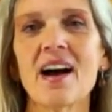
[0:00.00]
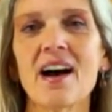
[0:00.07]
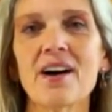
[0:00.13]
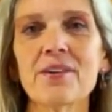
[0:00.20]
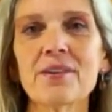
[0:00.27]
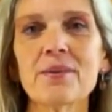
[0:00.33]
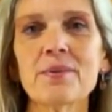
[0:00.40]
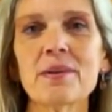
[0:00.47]

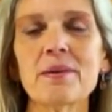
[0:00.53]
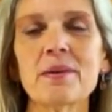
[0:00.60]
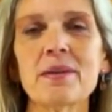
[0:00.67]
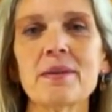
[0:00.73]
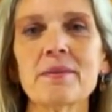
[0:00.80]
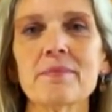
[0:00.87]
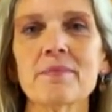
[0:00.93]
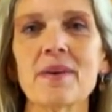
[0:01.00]
how do
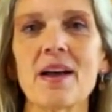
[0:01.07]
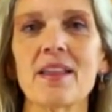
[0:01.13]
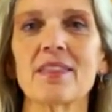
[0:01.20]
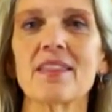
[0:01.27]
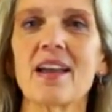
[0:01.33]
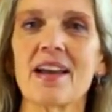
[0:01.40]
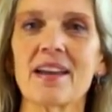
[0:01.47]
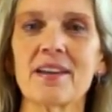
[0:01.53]
we
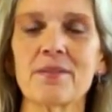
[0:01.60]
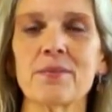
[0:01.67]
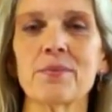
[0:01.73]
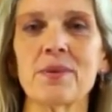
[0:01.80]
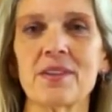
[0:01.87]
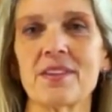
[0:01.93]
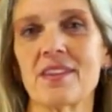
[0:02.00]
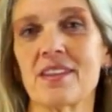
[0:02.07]
align
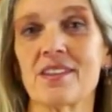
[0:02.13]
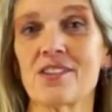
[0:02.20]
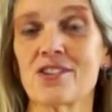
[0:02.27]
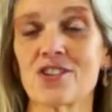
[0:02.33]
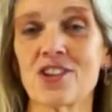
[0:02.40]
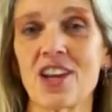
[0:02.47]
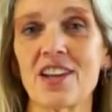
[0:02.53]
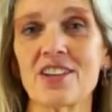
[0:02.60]
with
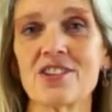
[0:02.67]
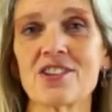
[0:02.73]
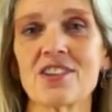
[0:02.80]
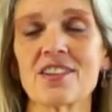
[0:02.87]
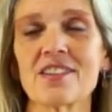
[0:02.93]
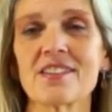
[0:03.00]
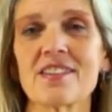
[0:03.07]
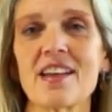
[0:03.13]
these
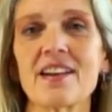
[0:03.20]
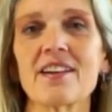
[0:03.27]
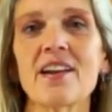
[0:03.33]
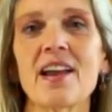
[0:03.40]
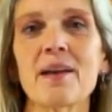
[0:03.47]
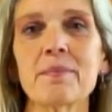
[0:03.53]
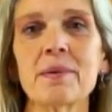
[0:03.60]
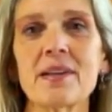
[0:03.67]
changes that are
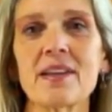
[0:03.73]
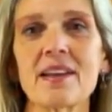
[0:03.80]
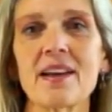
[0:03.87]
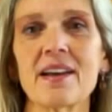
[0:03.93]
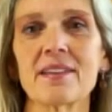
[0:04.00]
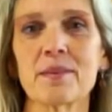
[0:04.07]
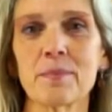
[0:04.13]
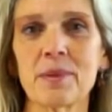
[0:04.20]
happening
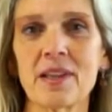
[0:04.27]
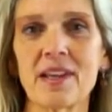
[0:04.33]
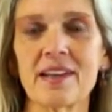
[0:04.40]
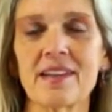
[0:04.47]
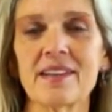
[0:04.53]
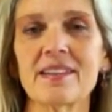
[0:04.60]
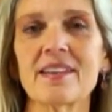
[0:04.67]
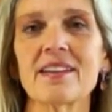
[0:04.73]
on the
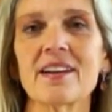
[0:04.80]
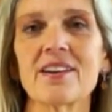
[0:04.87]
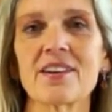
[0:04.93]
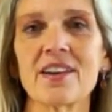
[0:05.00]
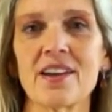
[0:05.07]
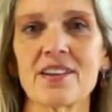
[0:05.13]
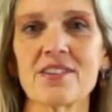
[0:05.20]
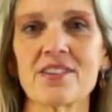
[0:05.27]
planet and in our
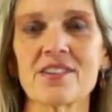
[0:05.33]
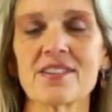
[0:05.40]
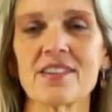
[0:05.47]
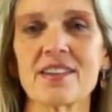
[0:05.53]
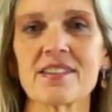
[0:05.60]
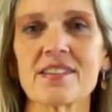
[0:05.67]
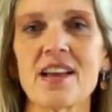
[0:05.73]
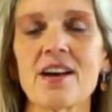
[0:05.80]
consciousness?